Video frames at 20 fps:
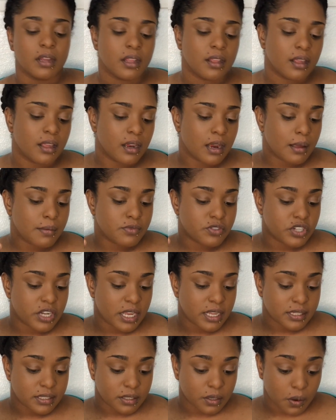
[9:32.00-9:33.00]
and I'm
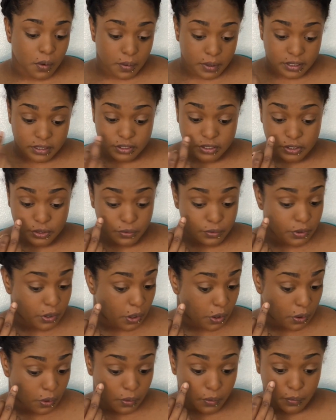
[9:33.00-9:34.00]
just going to
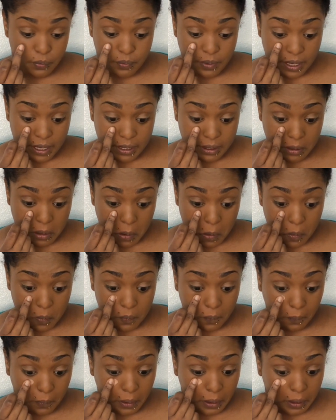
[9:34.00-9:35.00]
go right
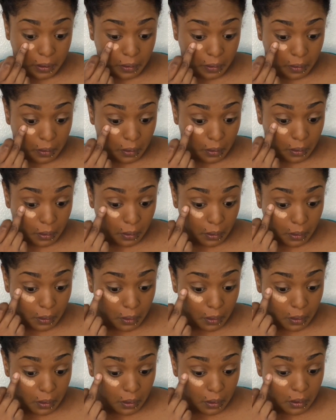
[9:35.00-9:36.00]
over here,
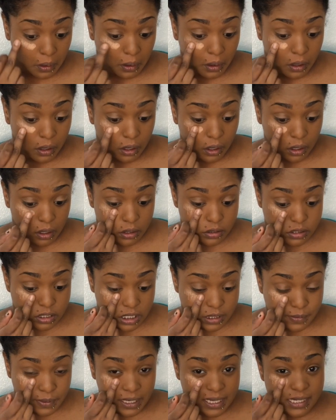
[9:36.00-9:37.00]

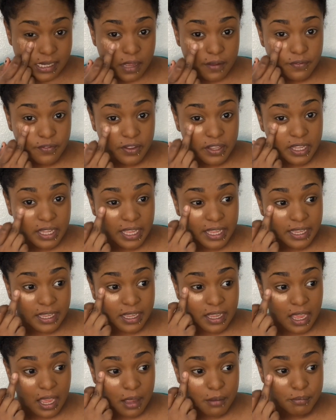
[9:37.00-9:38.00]
just because I feel
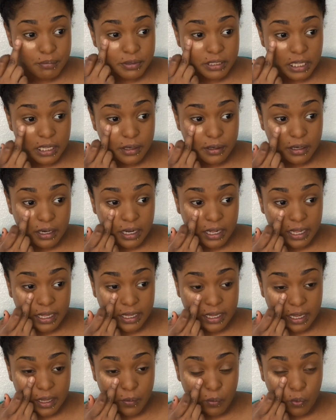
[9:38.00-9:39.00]
like I blend, like,
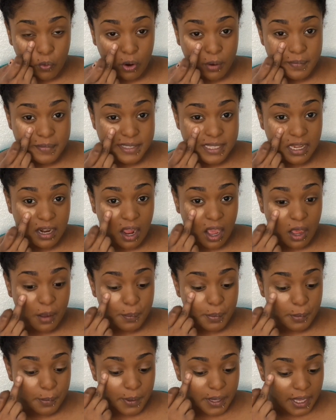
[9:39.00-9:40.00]
it warms it
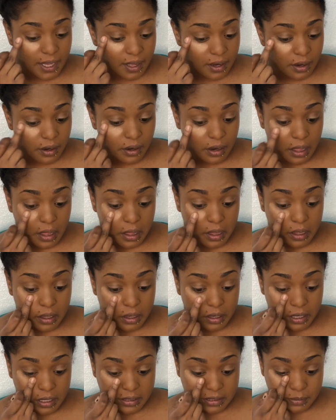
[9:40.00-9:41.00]
up a bit
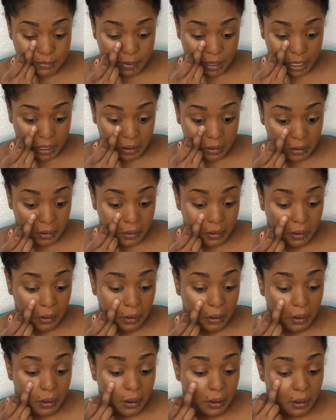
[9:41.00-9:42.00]
and it's better.
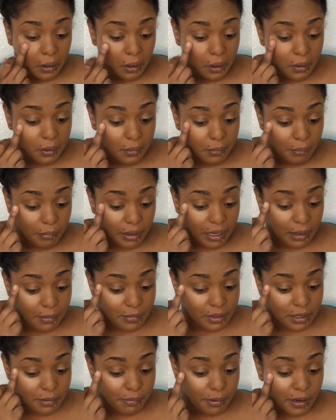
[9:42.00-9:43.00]
But I'm
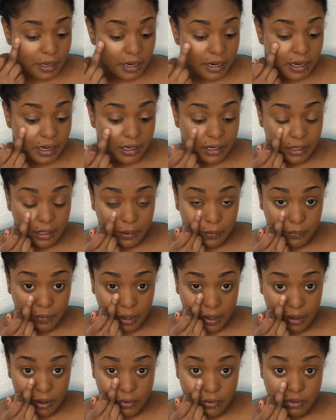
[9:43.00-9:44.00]
going to put it like
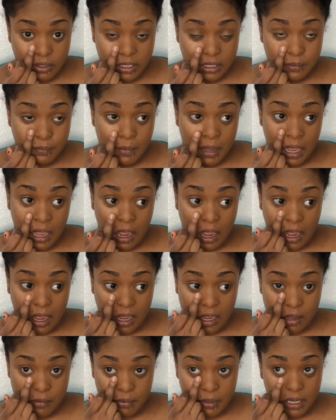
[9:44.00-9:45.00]
right underneath my
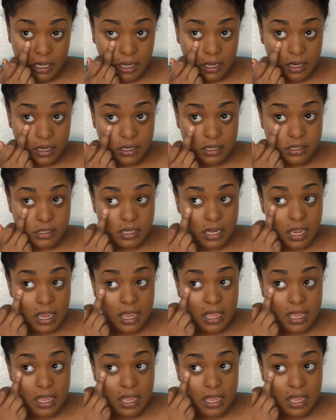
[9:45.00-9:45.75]
eye, because